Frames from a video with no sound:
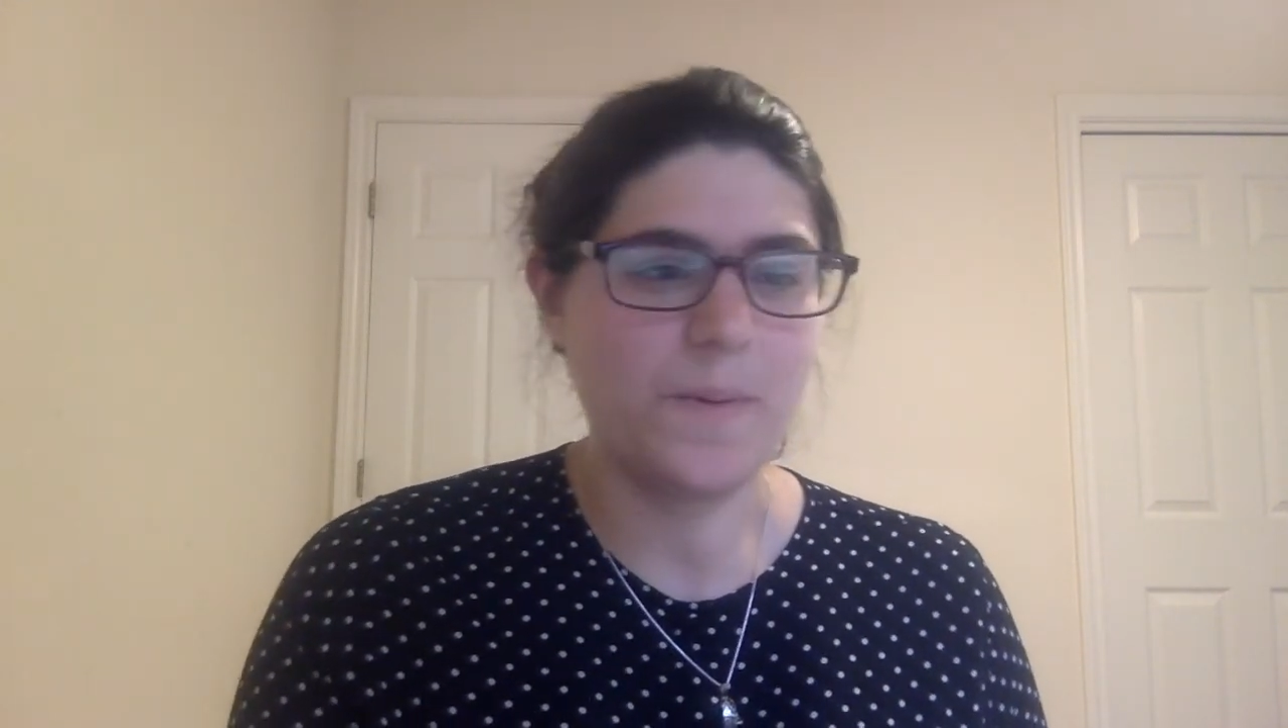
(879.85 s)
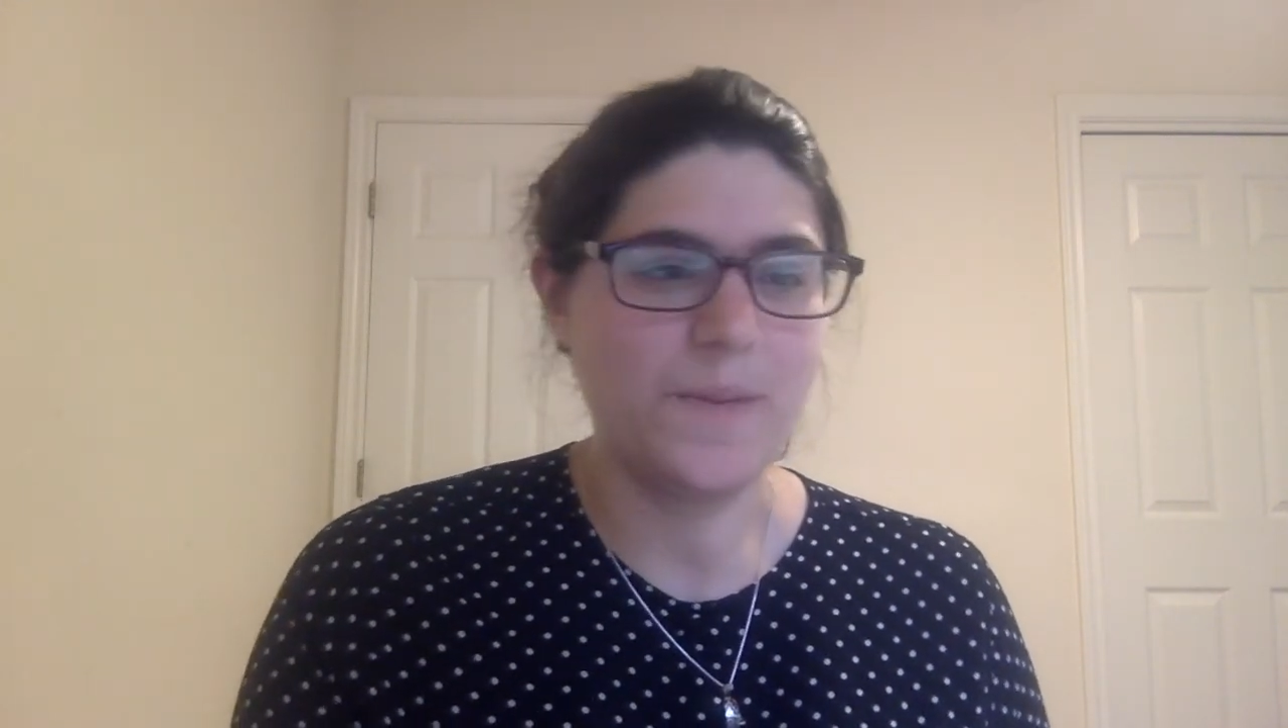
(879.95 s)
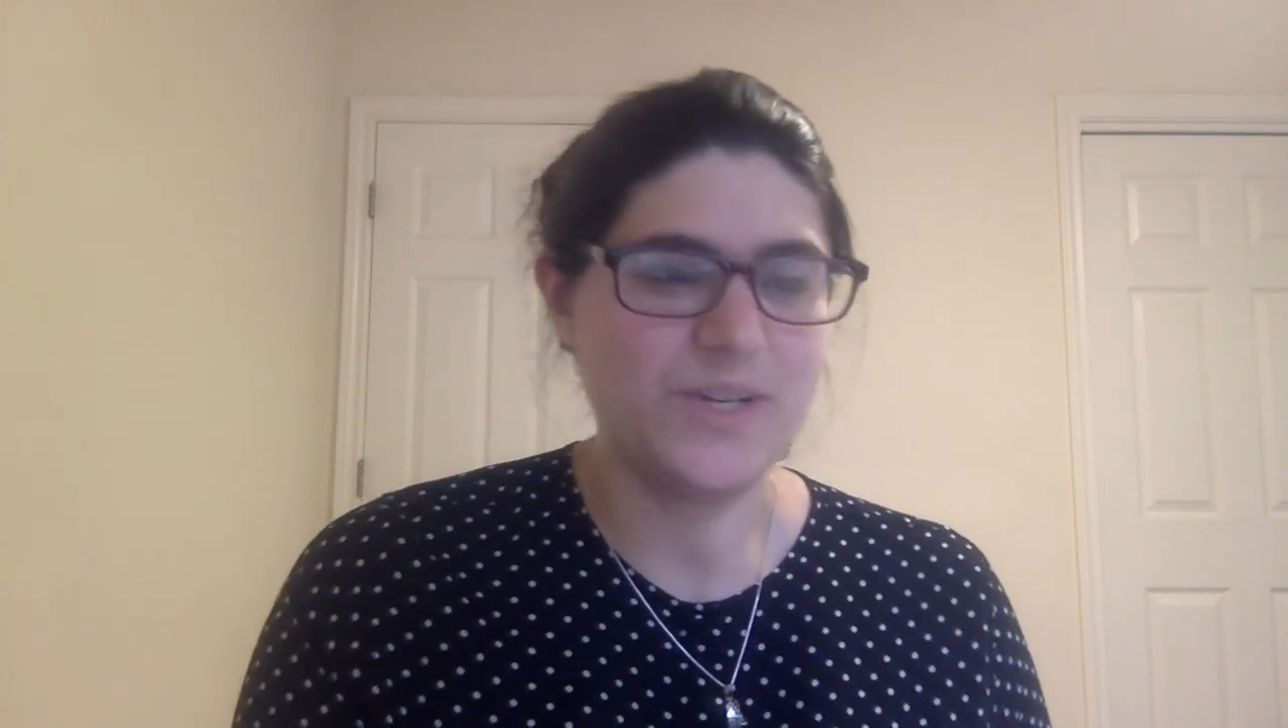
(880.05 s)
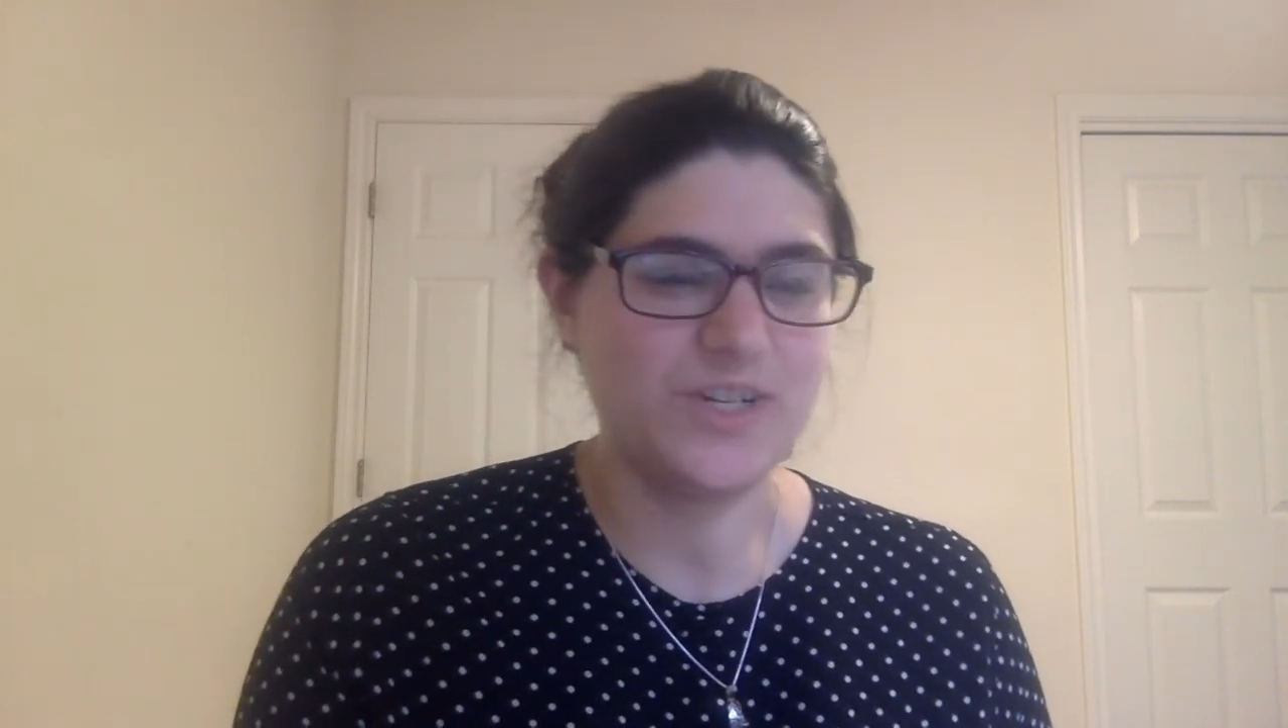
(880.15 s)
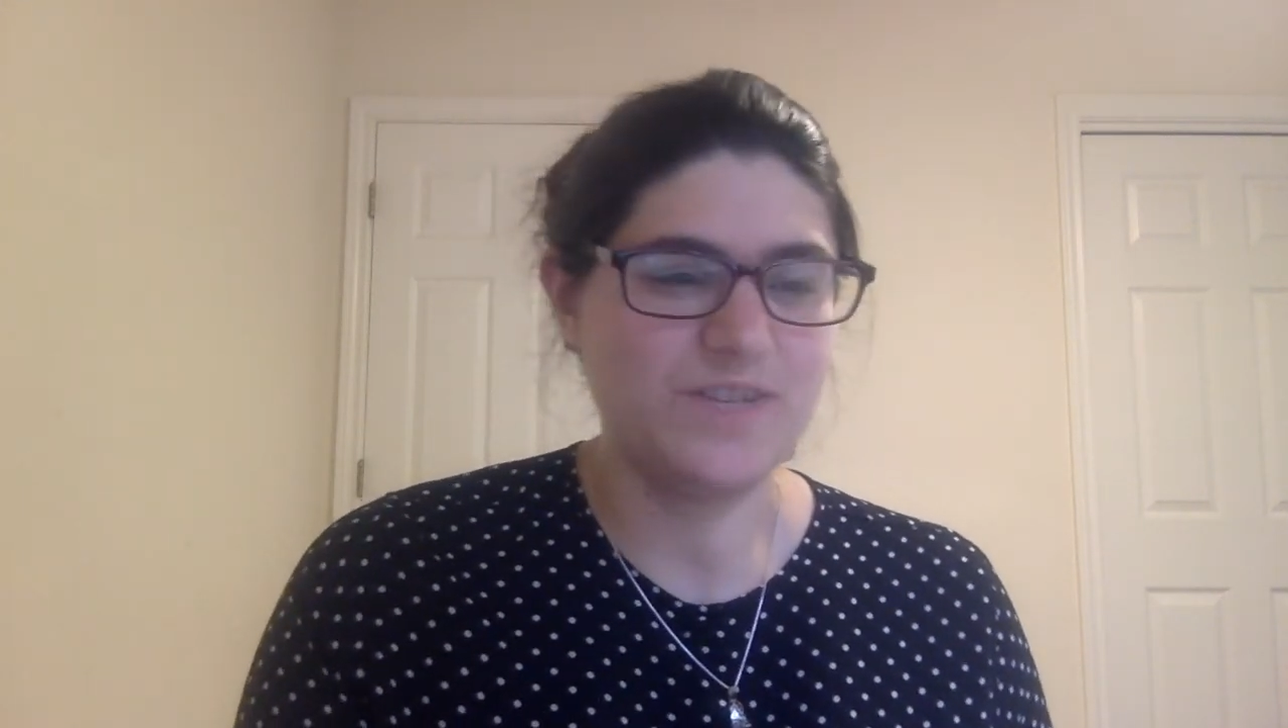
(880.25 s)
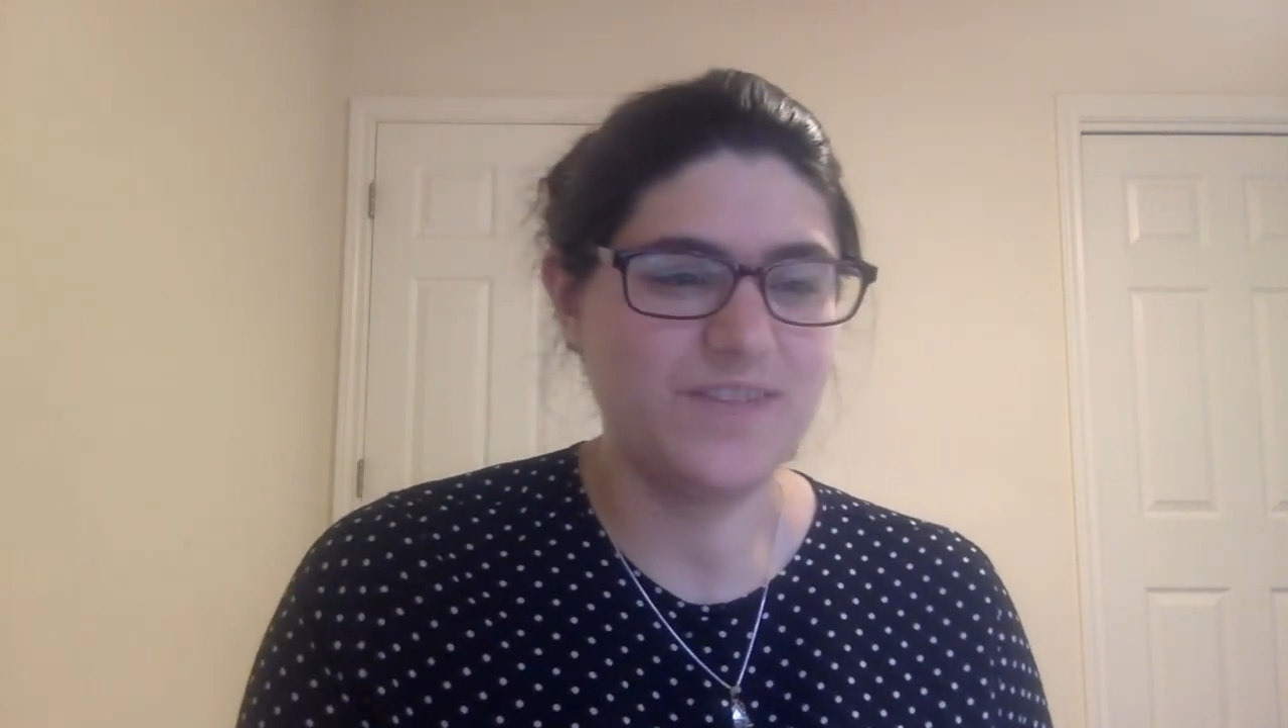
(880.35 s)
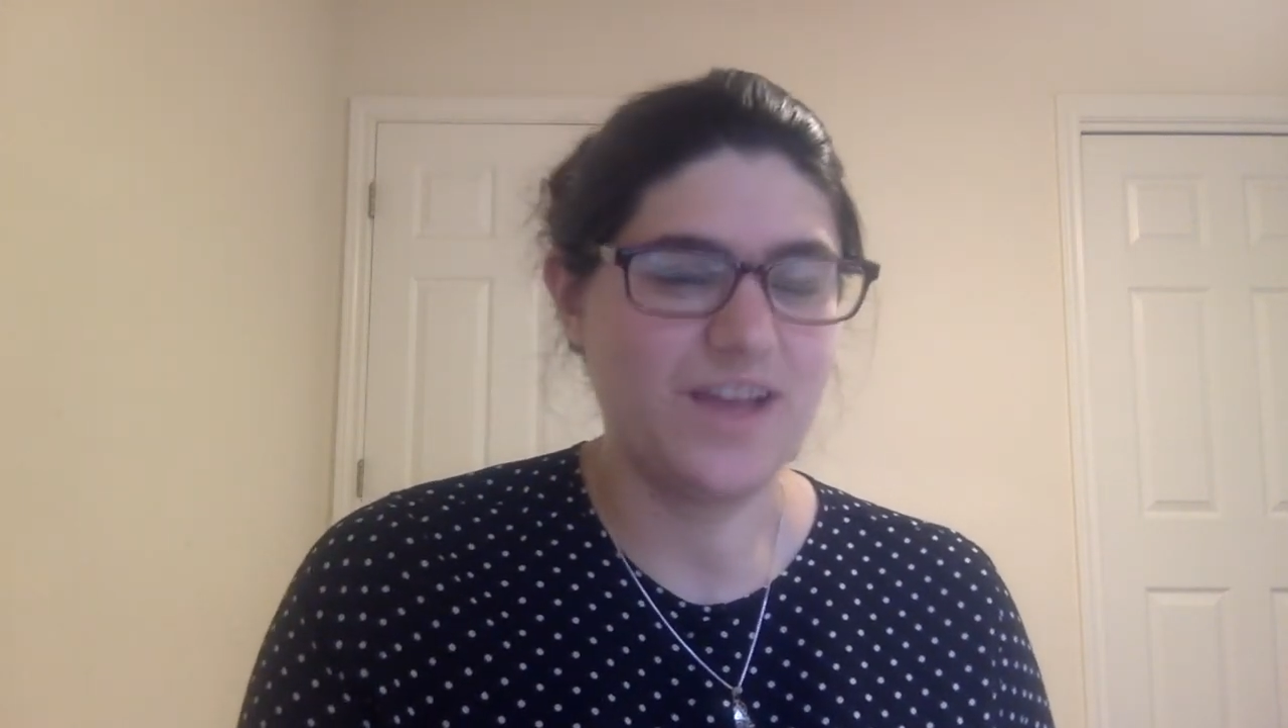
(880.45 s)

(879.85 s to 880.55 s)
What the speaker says: permission of